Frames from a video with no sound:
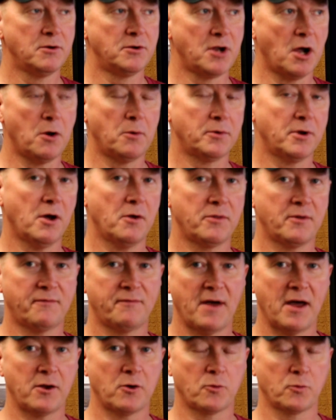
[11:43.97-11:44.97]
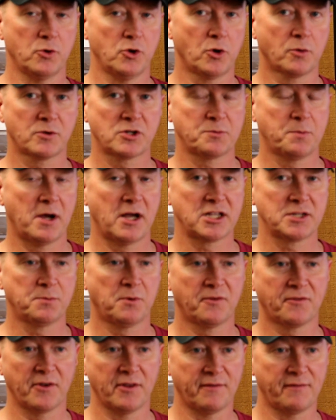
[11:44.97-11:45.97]
don't know you're
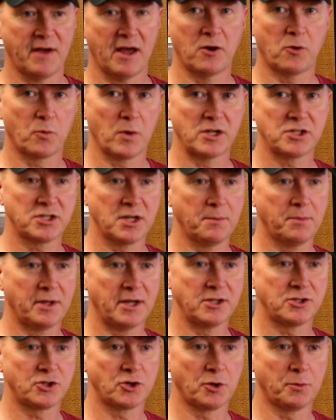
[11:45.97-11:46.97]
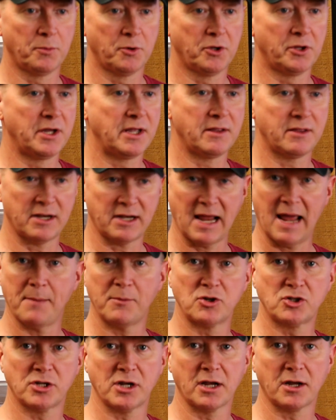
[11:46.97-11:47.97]
responsible for the final resting place of your bullet and the
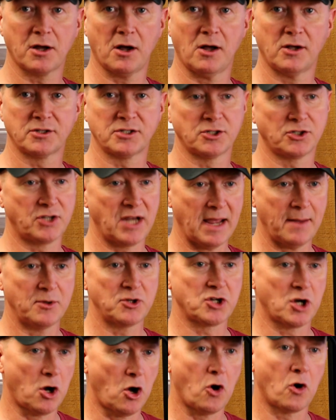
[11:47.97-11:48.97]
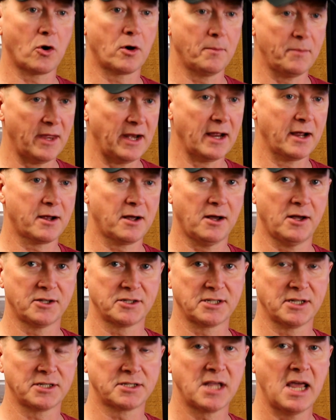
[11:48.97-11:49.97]
damage that it causes, damage and harm that it
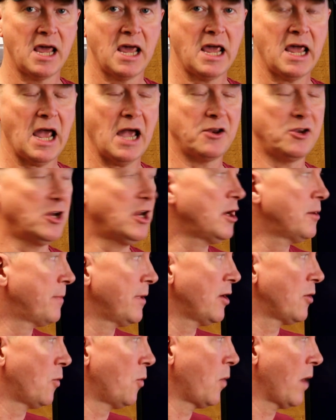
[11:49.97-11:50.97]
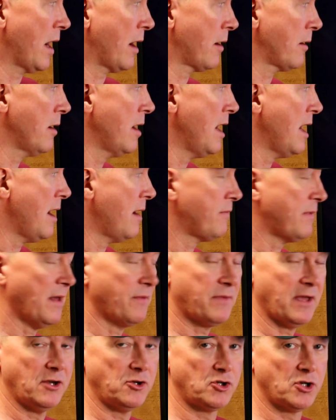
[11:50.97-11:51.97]
causes. And you need to be aware
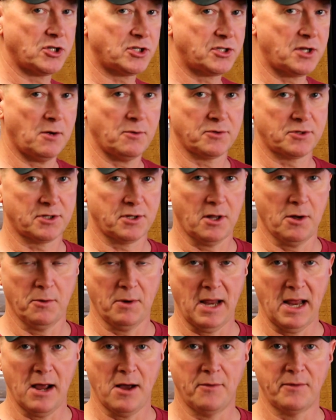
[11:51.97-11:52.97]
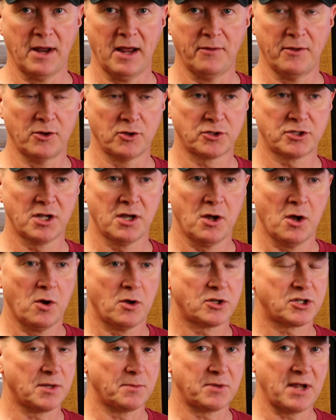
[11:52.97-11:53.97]
that they just don't slow down. And
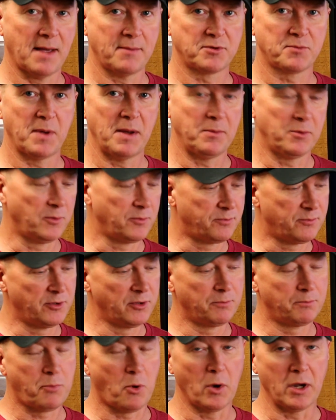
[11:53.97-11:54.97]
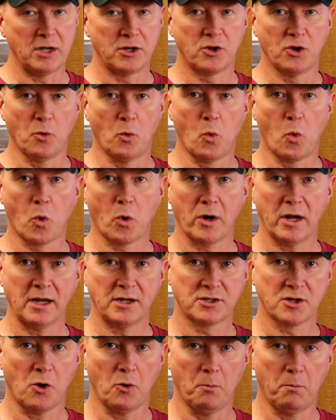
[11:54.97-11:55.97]
sometimes people point to the
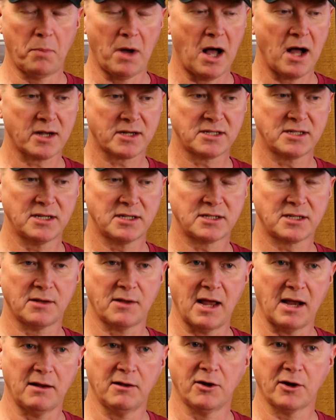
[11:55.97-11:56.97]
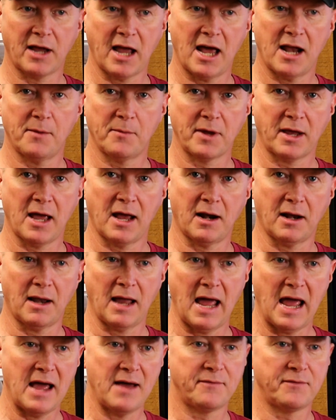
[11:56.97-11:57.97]
warnings on boxes, and they look at them and kind of
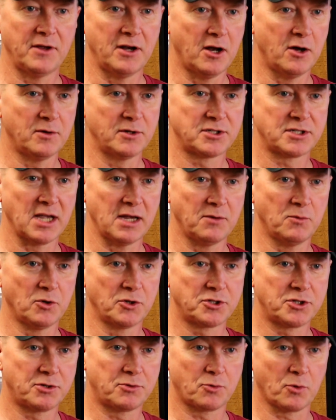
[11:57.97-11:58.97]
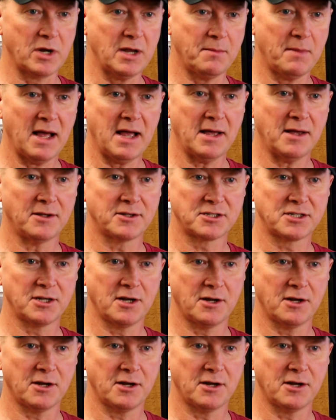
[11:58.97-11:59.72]
laugh, and say, well, 3 miles,